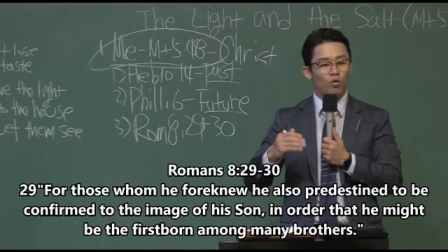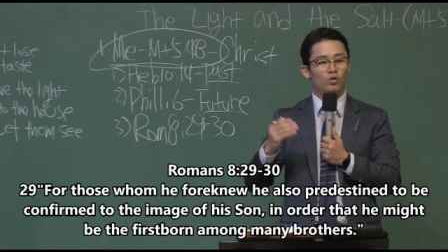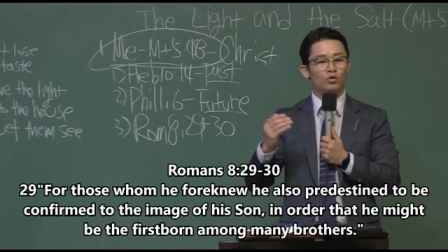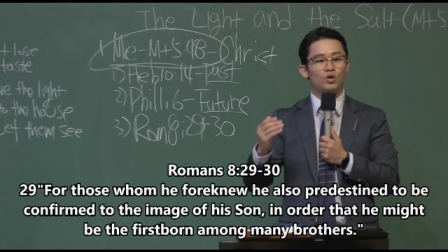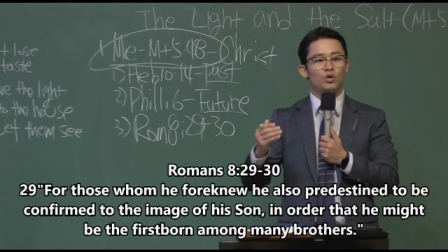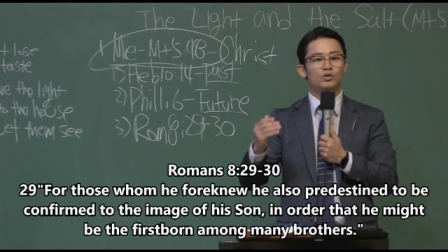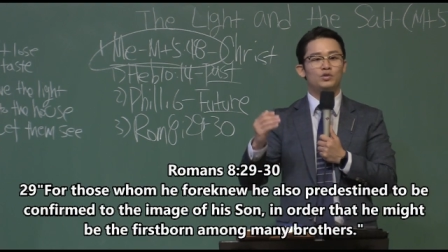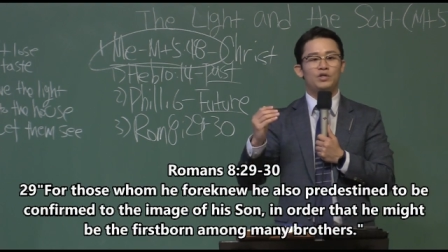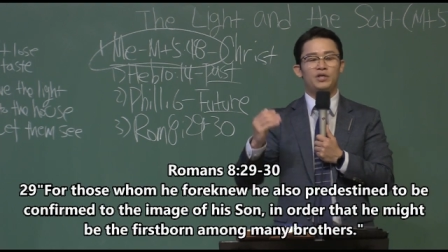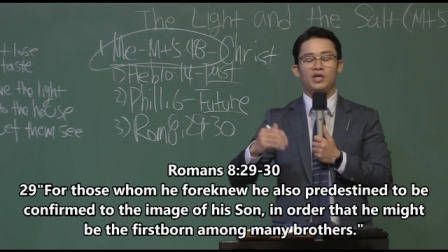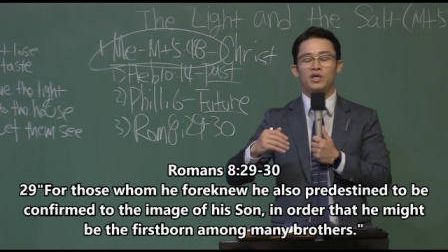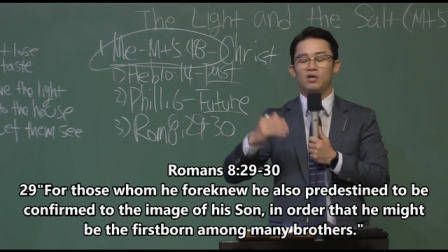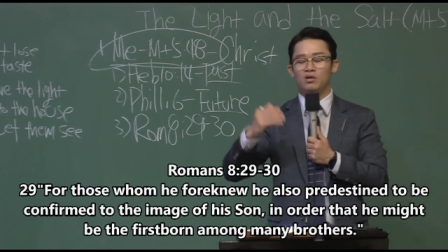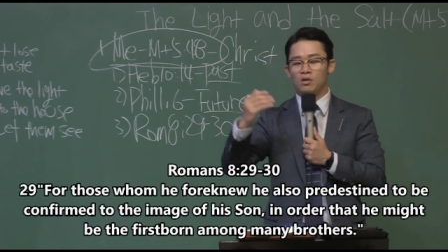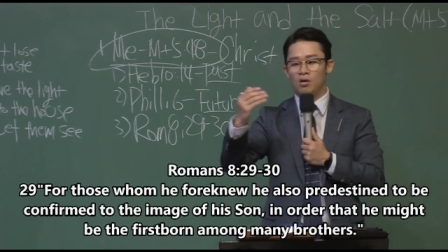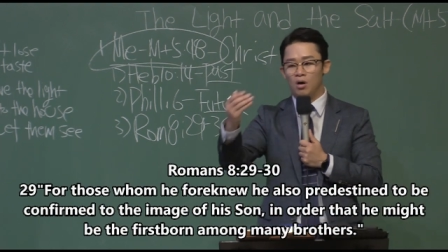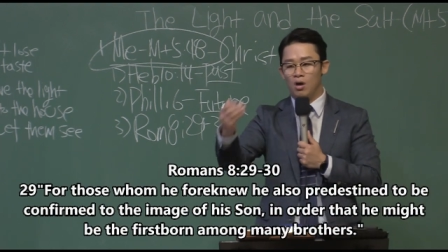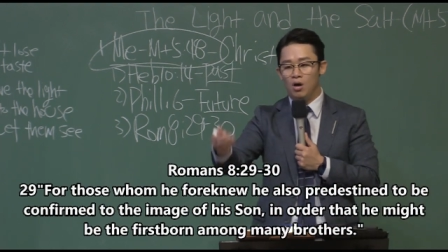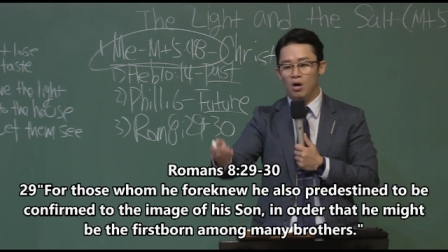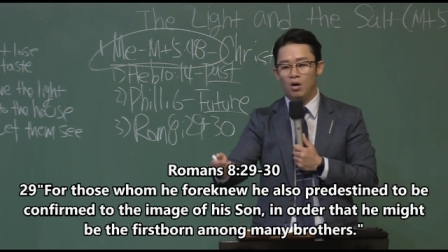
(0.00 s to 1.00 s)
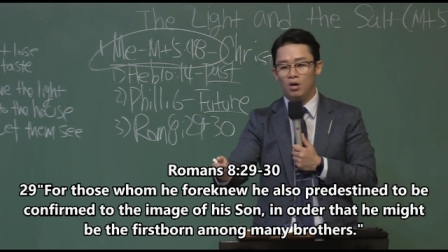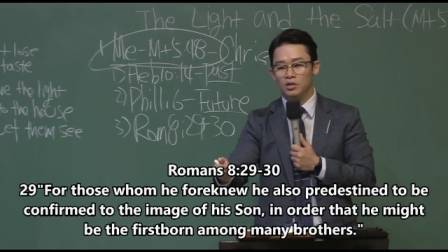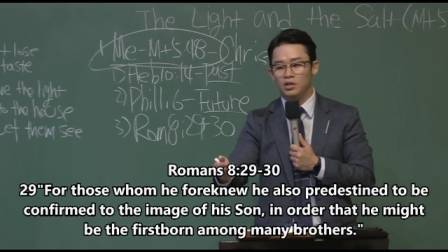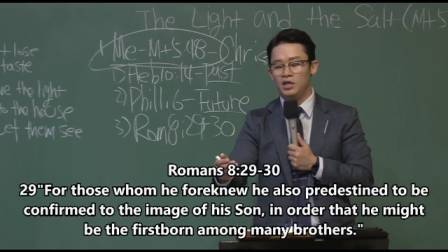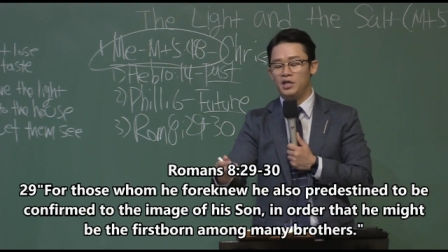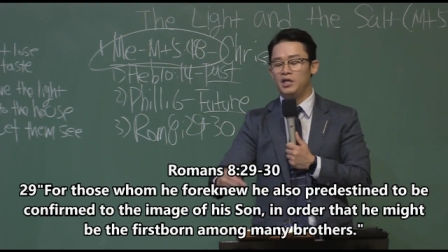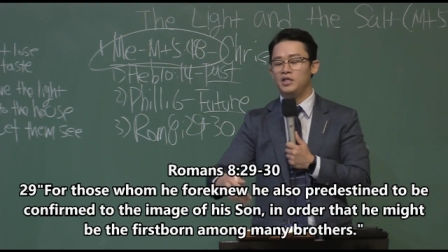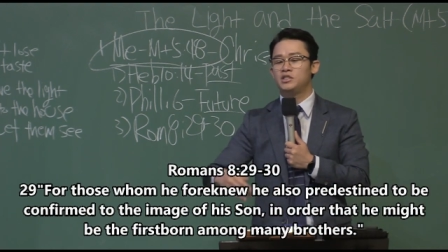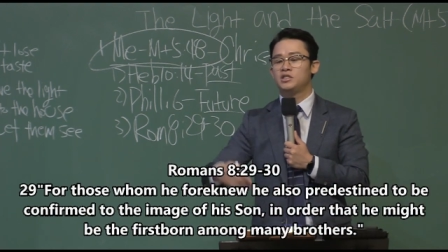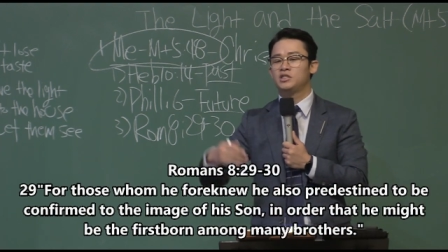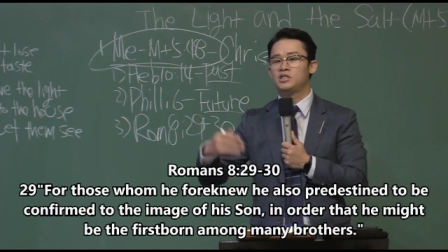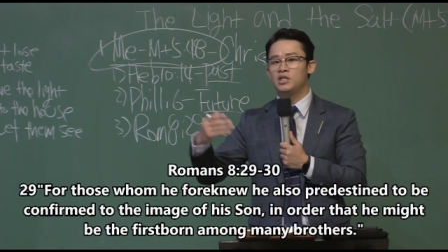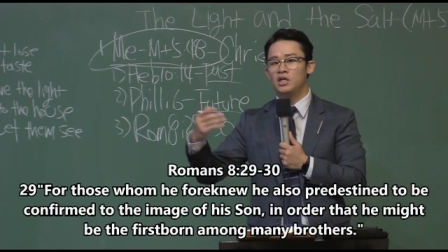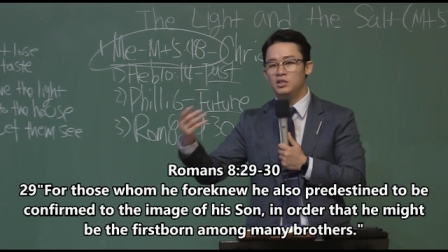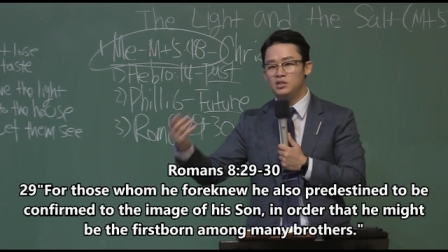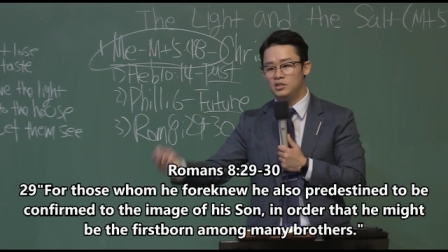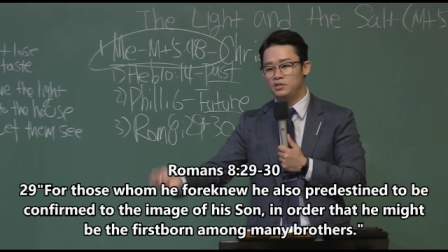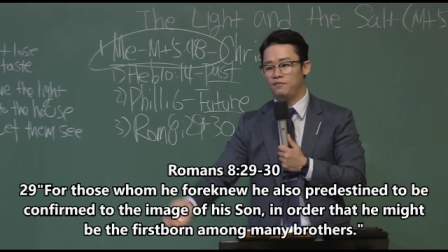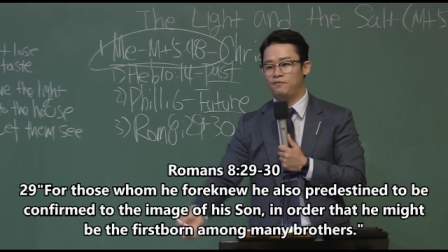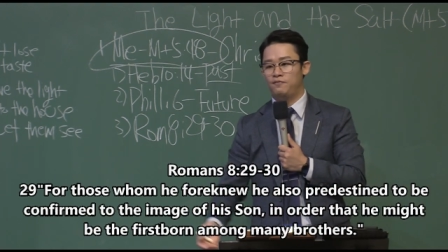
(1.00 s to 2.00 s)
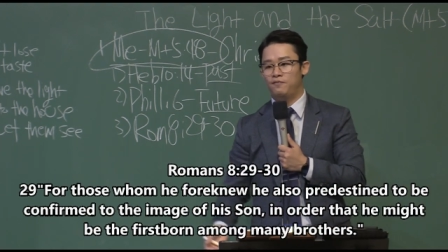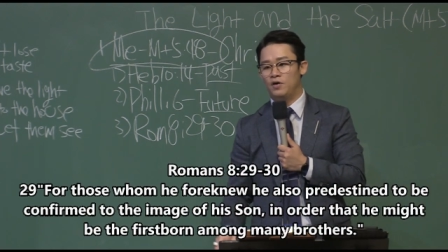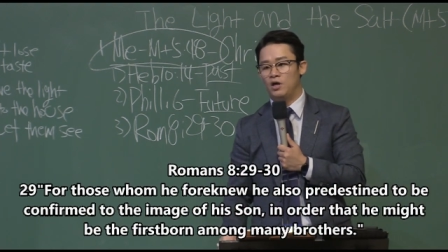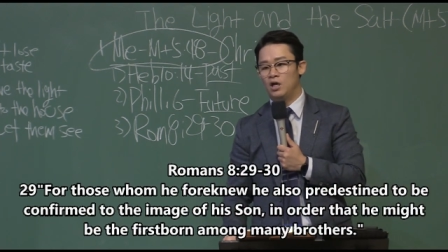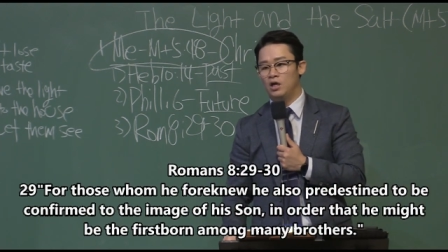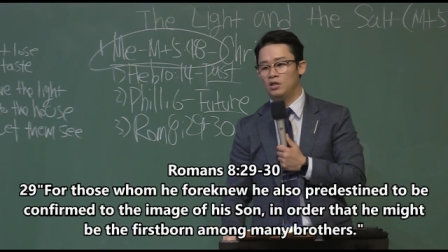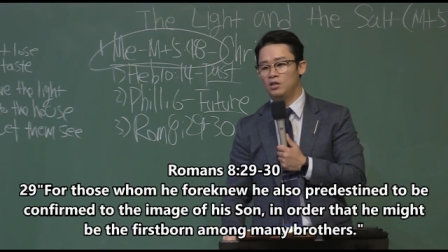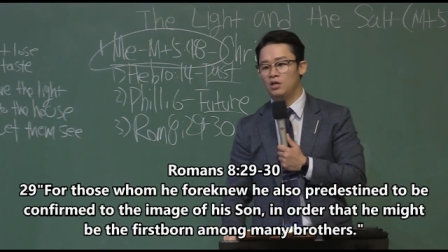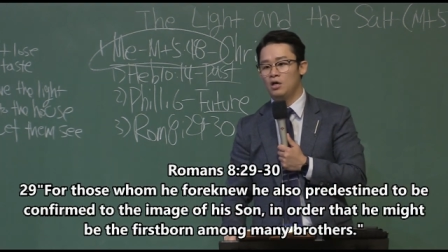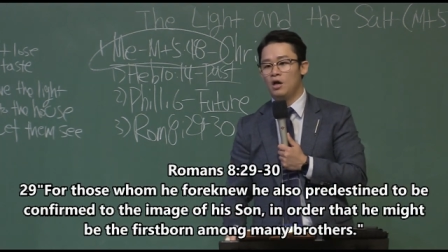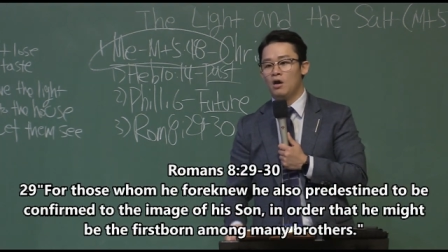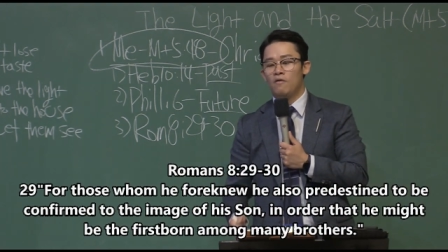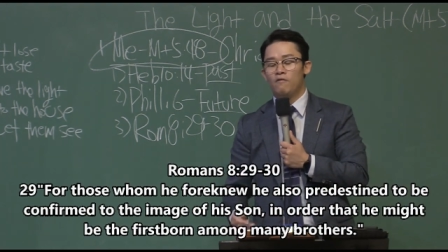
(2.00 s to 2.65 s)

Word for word: those He called, He justified,